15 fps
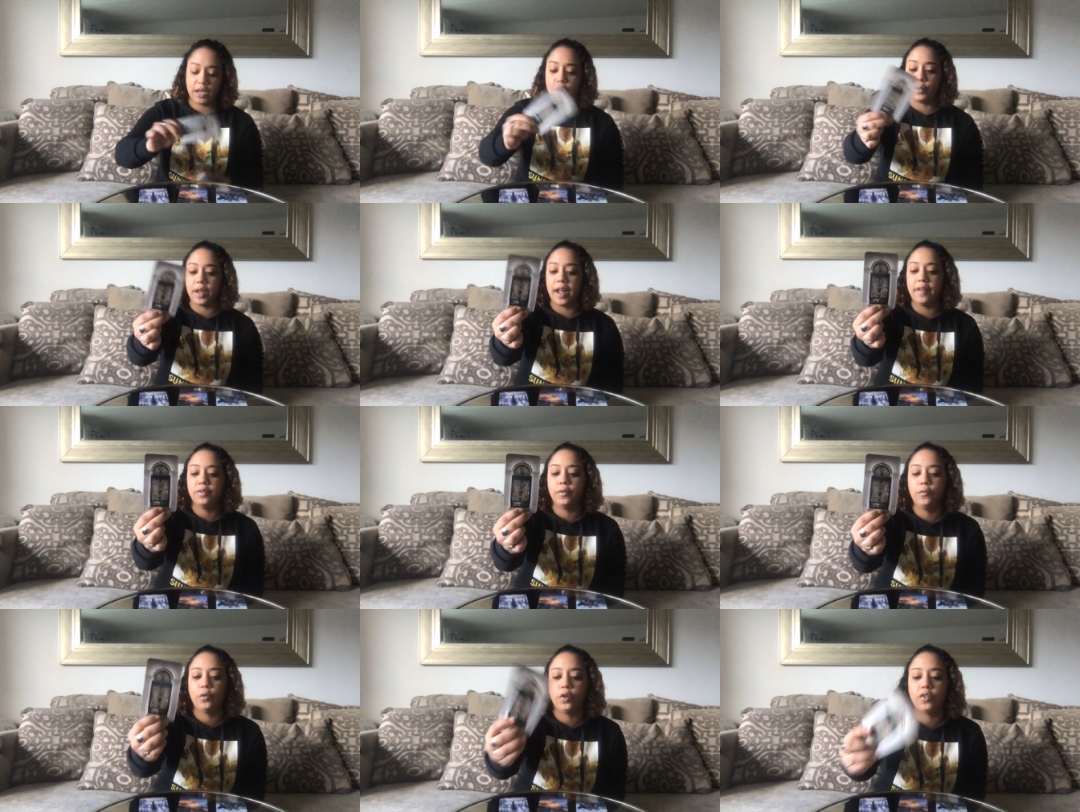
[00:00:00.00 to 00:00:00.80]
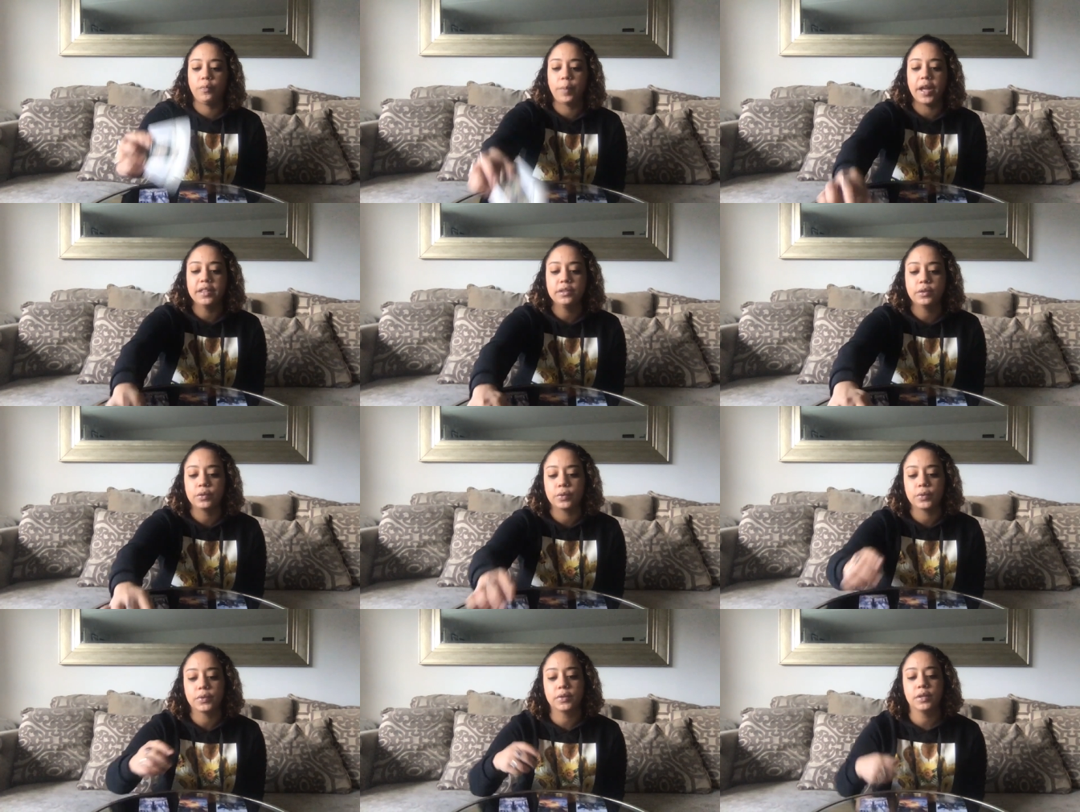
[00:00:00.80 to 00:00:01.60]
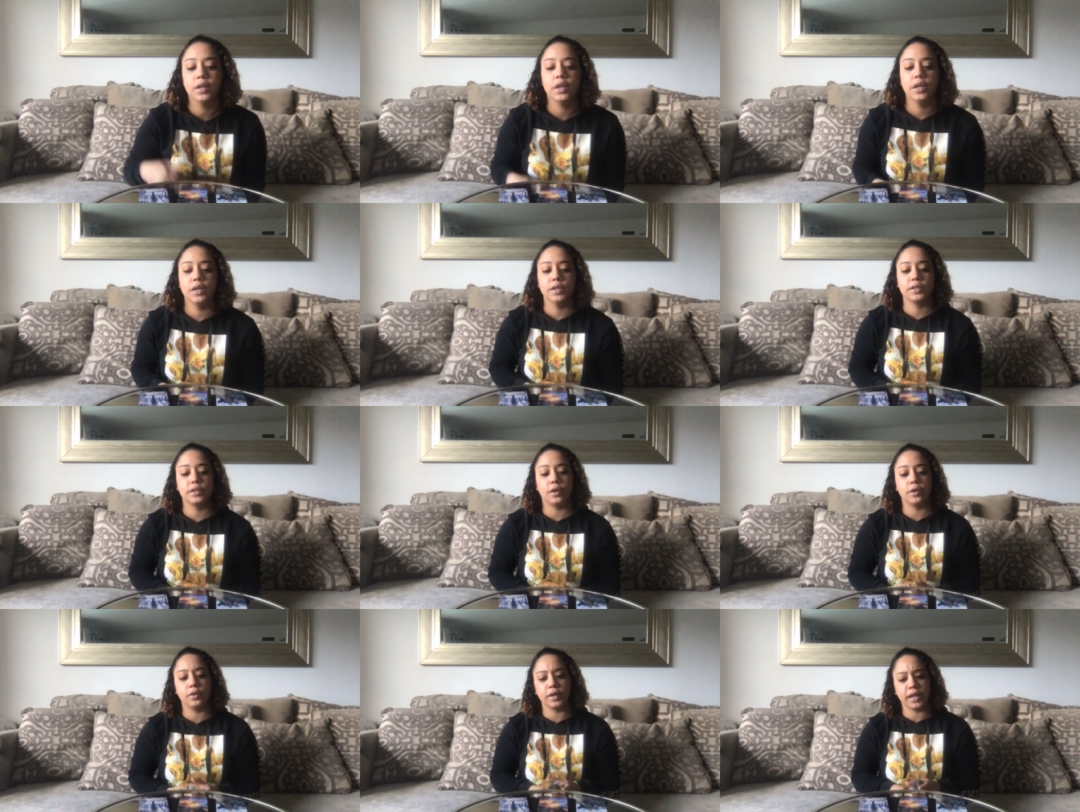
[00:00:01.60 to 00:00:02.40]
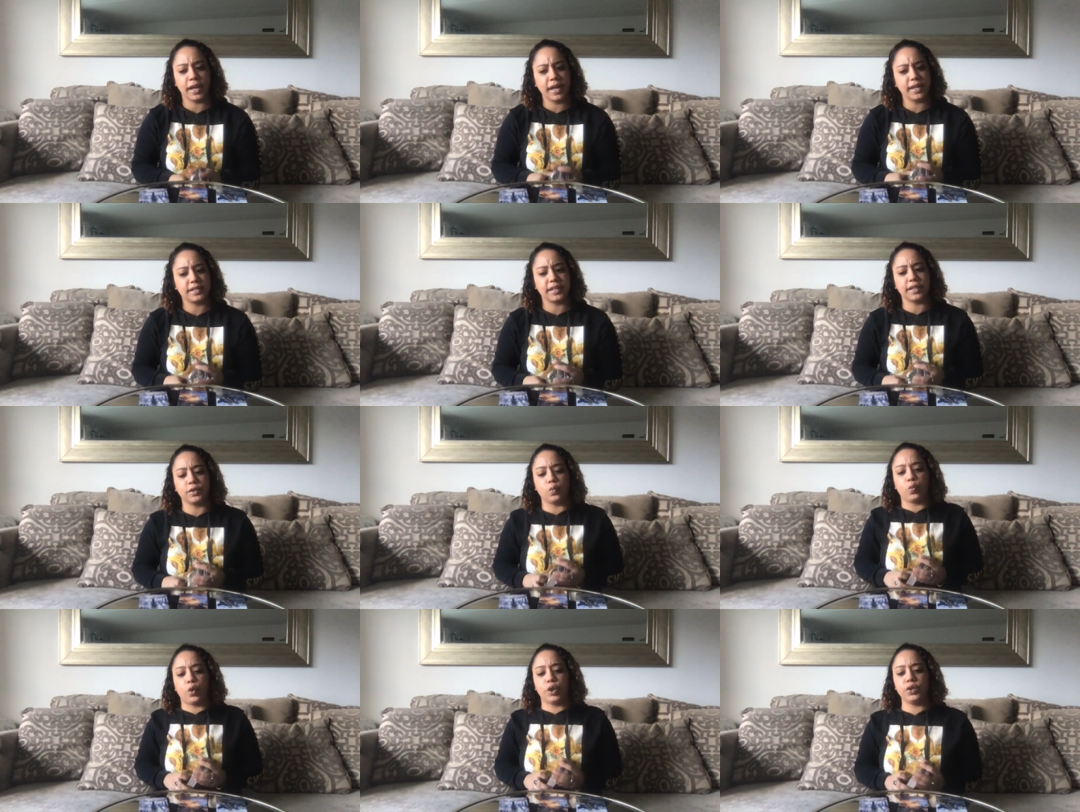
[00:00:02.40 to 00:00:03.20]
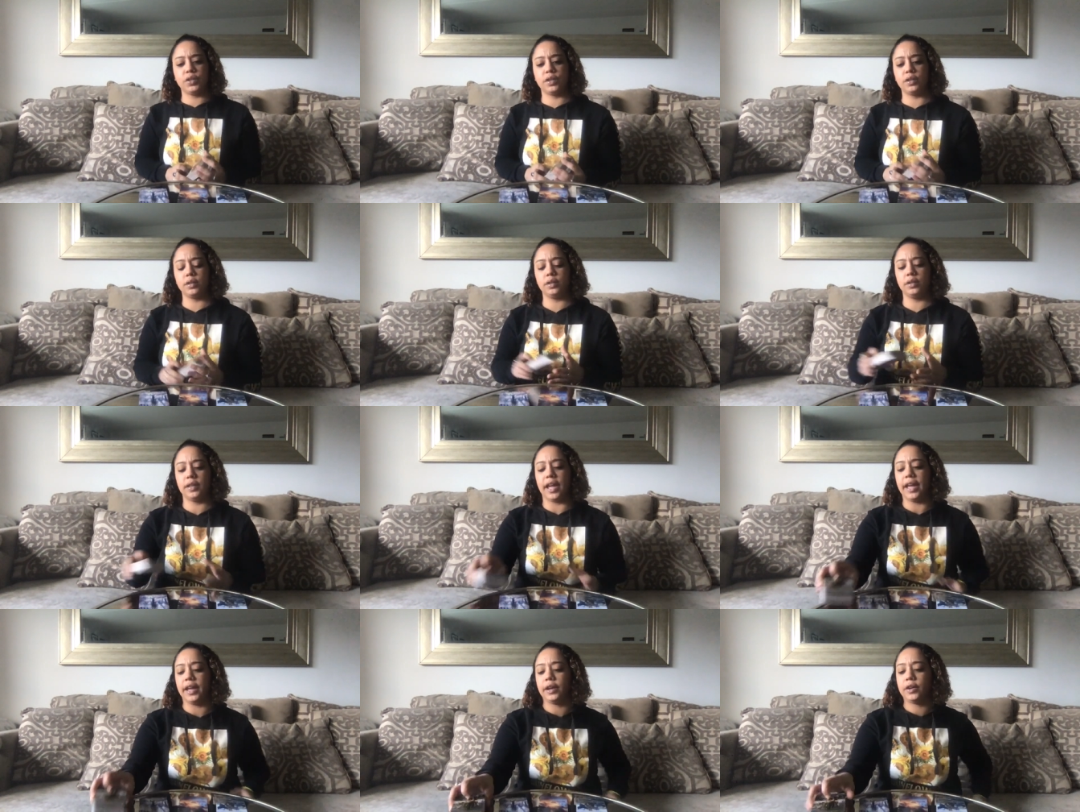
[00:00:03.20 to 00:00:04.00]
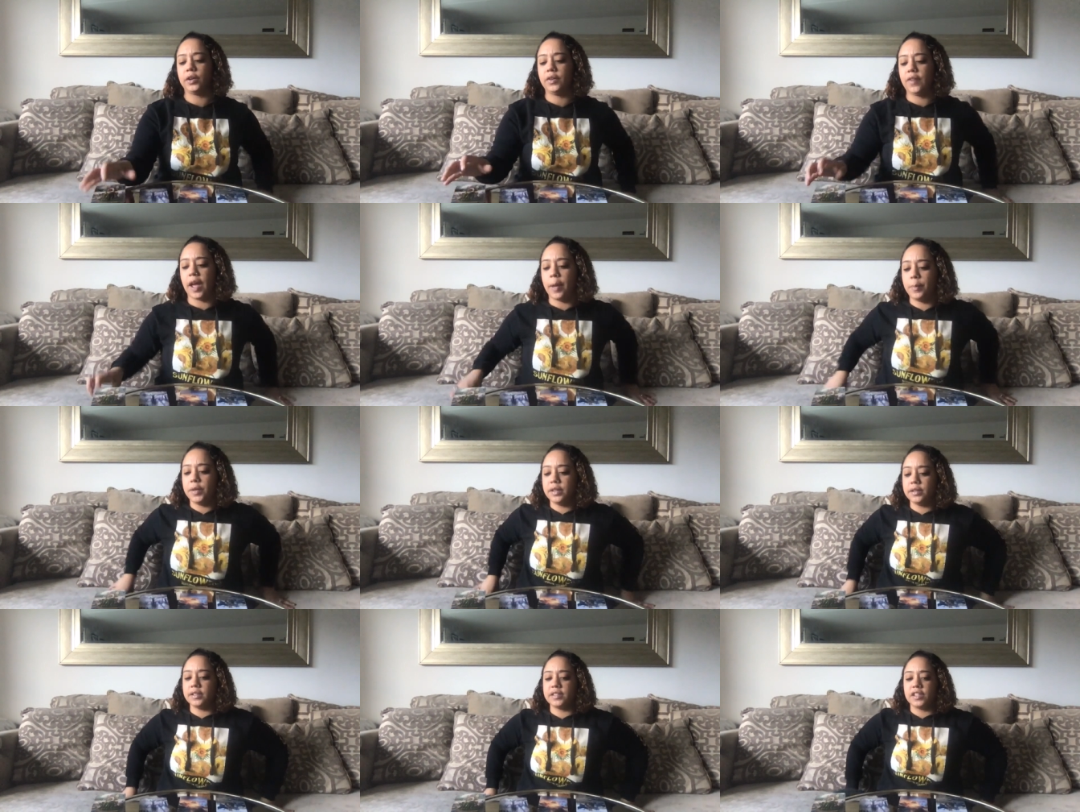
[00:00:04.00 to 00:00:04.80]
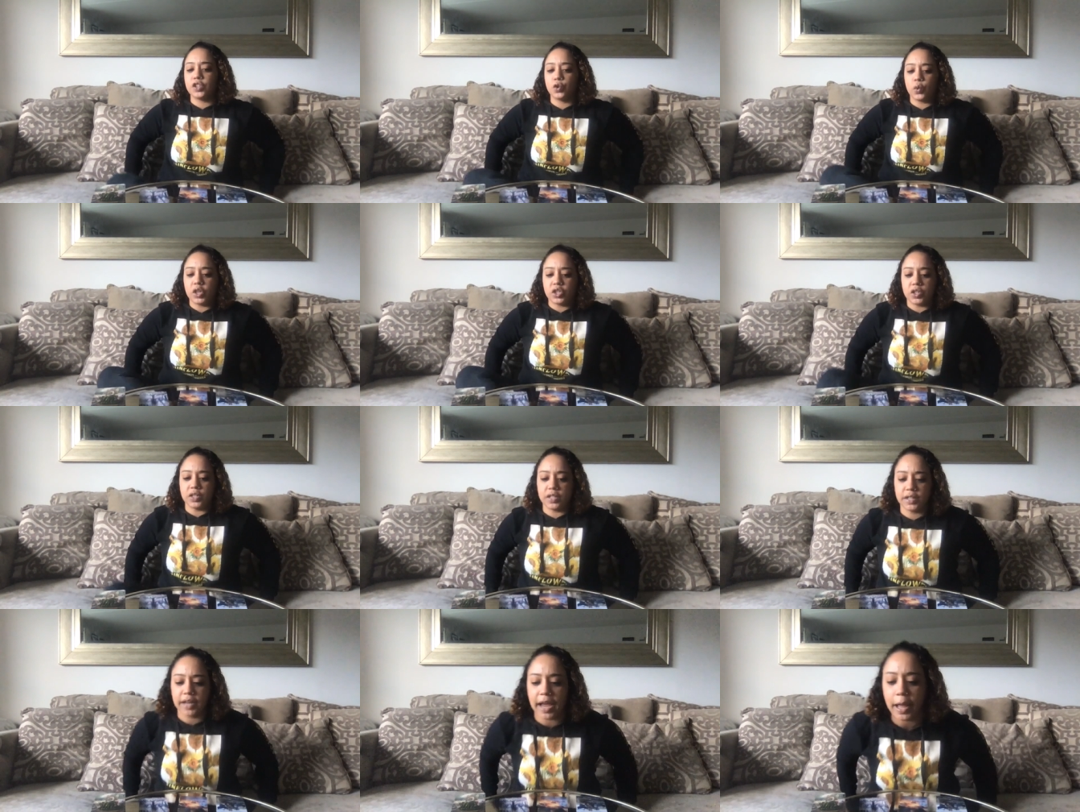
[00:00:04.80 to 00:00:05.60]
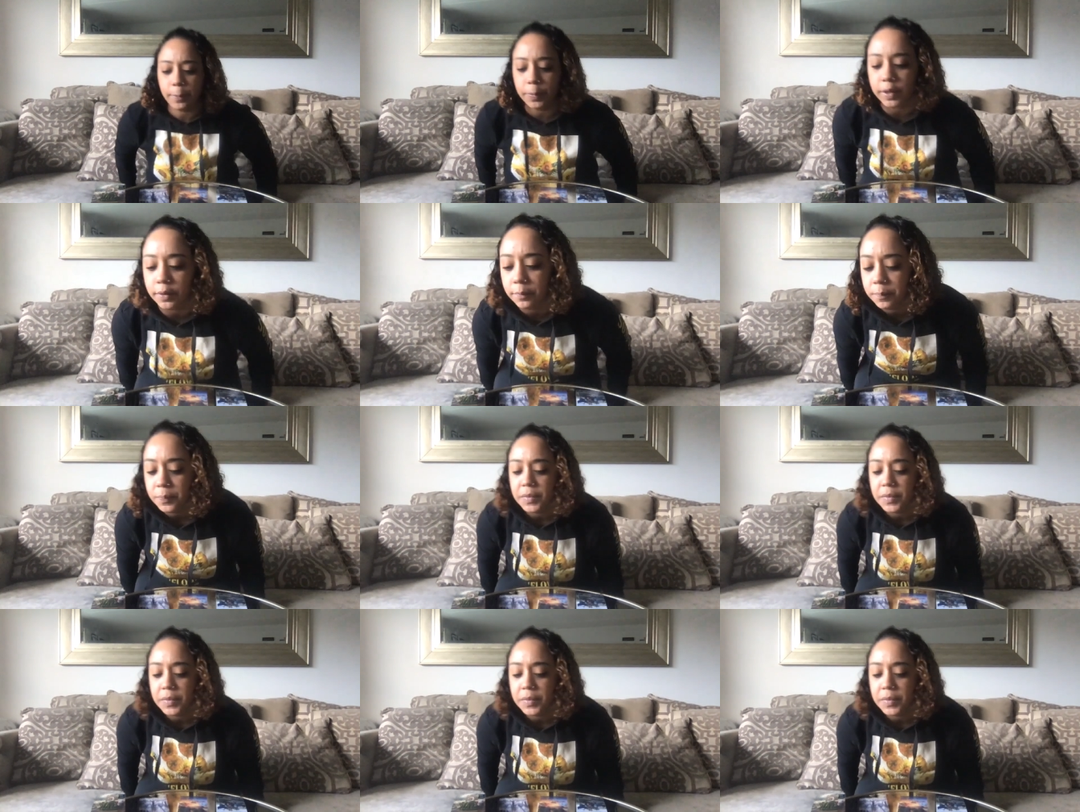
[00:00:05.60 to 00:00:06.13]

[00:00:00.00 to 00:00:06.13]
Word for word: And we have the Four of Pentacles. So yeah, it's like the worst that could have happened in the situation did happen.